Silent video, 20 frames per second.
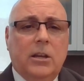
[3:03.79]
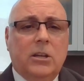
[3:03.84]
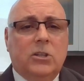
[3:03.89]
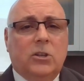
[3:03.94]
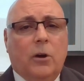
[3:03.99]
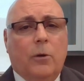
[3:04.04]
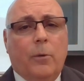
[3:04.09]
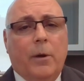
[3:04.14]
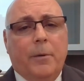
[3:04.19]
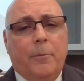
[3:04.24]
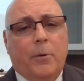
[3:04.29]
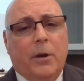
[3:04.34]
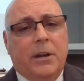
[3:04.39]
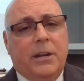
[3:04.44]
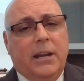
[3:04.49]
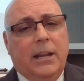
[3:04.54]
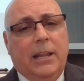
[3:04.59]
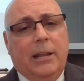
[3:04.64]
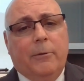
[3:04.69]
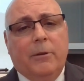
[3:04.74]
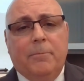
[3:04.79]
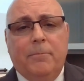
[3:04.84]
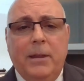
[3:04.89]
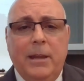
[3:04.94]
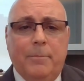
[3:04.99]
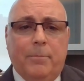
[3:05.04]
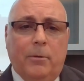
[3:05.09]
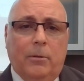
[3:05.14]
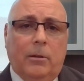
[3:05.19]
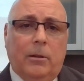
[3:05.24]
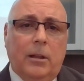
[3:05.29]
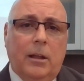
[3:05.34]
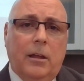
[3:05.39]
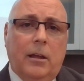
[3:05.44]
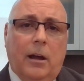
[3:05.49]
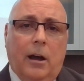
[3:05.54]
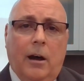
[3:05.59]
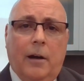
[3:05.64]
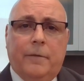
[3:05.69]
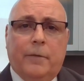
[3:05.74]
So when we're dealing with people
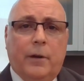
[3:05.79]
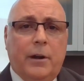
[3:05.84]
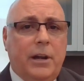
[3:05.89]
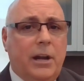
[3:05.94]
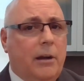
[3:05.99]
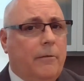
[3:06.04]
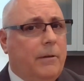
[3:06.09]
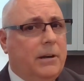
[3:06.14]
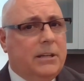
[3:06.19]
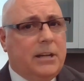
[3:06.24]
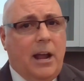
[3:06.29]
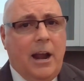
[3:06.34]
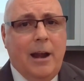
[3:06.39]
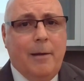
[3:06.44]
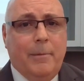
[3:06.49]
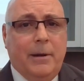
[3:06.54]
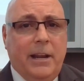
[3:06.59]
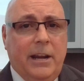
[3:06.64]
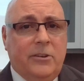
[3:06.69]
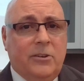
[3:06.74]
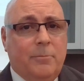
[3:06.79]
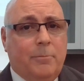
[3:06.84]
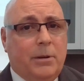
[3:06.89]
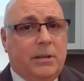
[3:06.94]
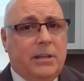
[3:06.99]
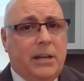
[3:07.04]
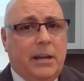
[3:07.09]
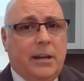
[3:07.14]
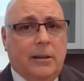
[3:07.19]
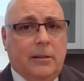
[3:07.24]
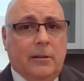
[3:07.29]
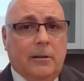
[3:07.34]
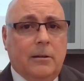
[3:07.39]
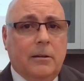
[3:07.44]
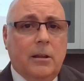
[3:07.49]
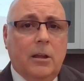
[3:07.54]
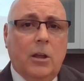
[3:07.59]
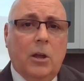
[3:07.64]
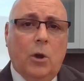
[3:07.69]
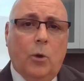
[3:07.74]
of or near retirement age in particular,
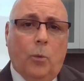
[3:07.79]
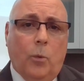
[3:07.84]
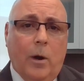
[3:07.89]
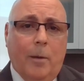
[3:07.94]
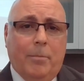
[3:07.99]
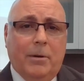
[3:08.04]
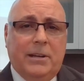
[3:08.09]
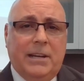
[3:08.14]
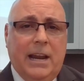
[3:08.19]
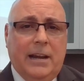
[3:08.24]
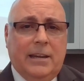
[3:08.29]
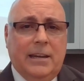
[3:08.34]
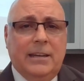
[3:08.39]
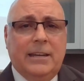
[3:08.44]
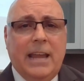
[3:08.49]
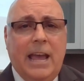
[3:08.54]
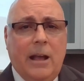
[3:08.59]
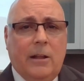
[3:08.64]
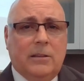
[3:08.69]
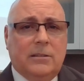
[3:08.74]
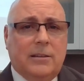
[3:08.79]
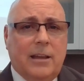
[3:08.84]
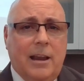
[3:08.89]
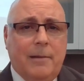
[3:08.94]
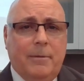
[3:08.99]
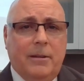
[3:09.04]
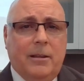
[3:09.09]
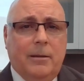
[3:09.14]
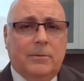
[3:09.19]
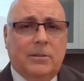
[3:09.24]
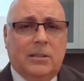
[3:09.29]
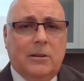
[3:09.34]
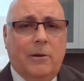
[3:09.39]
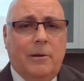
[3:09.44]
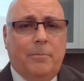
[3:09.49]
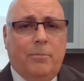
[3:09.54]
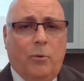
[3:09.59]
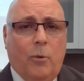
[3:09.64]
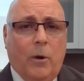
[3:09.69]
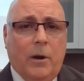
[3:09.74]
where protecting downside becomes so
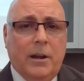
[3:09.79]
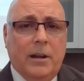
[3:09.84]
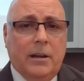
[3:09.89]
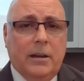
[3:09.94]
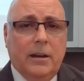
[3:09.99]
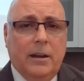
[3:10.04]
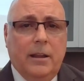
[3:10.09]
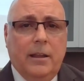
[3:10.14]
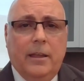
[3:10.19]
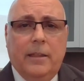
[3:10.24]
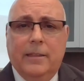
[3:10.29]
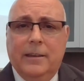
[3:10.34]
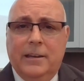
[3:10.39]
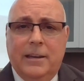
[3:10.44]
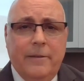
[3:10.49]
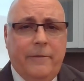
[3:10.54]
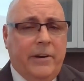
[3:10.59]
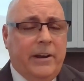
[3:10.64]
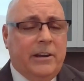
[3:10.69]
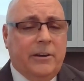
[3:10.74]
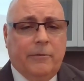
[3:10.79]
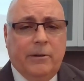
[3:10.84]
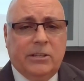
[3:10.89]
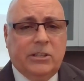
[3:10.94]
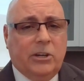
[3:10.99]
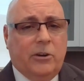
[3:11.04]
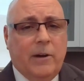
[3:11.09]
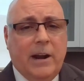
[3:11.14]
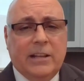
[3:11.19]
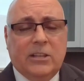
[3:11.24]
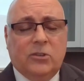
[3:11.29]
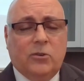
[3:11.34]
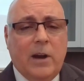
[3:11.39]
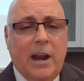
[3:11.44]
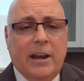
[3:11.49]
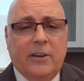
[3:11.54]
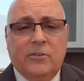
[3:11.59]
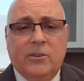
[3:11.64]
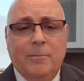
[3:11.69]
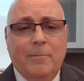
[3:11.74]
important, the dividend aristocrat
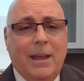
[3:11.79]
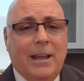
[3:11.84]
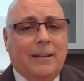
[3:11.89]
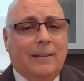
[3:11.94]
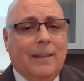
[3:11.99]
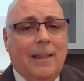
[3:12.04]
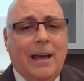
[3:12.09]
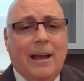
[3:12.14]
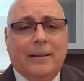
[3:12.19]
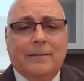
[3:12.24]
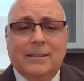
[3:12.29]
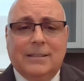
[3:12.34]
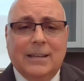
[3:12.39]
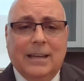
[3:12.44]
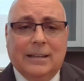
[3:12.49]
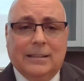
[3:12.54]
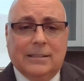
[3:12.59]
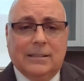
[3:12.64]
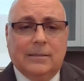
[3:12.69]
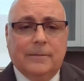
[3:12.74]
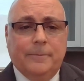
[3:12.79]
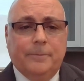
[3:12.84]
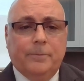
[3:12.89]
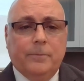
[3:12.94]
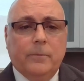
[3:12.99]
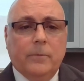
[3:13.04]
strategy makes a lot of sense.